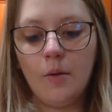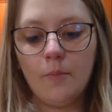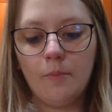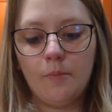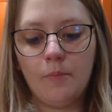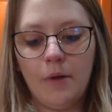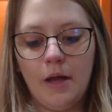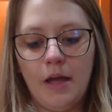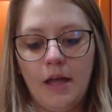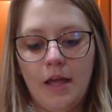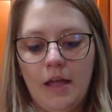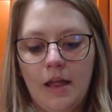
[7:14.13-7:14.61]

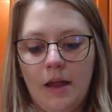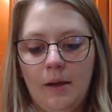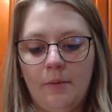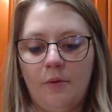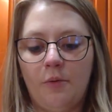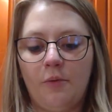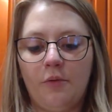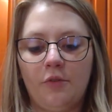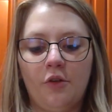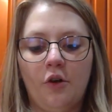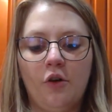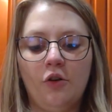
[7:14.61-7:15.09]
But I
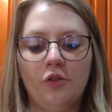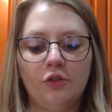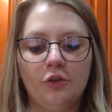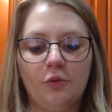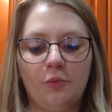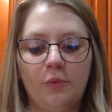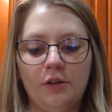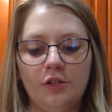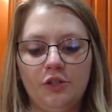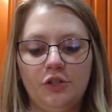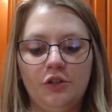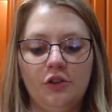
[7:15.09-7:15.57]
mean, with the older
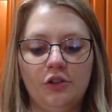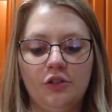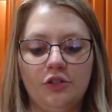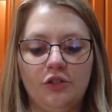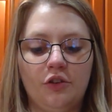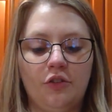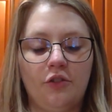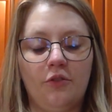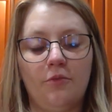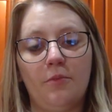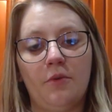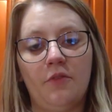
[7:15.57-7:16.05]
ones, you can
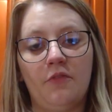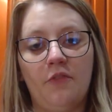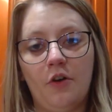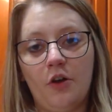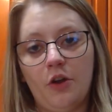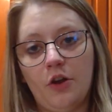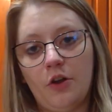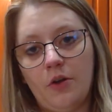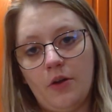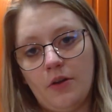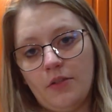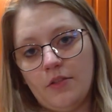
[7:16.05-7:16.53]
show them the
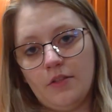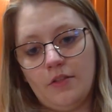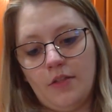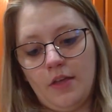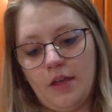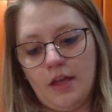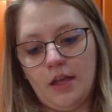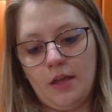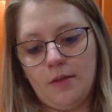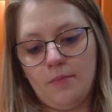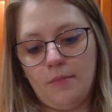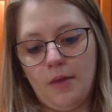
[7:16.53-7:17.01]
photo and then
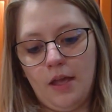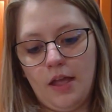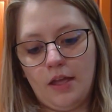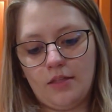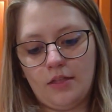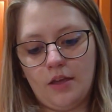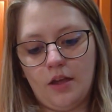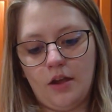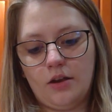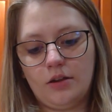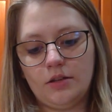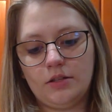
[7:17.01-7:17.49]
they can make
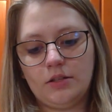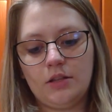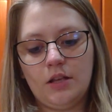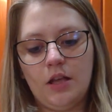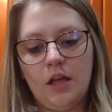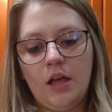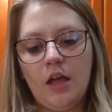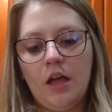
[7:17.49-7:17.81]
theirs,